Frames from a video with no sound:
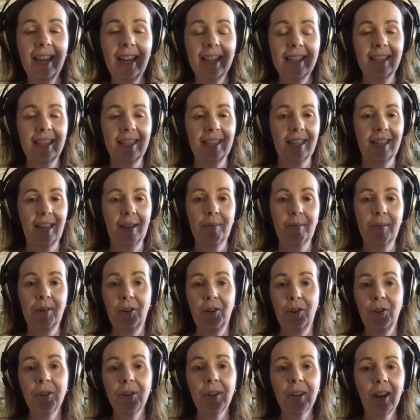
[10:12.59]
And since I'm
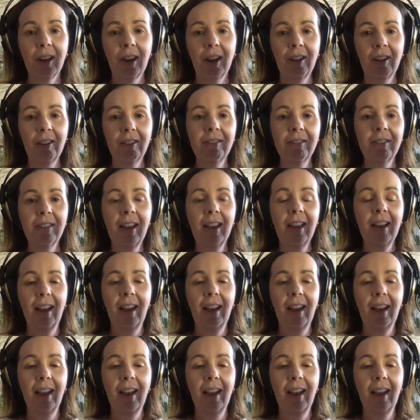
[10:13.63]
new to golf,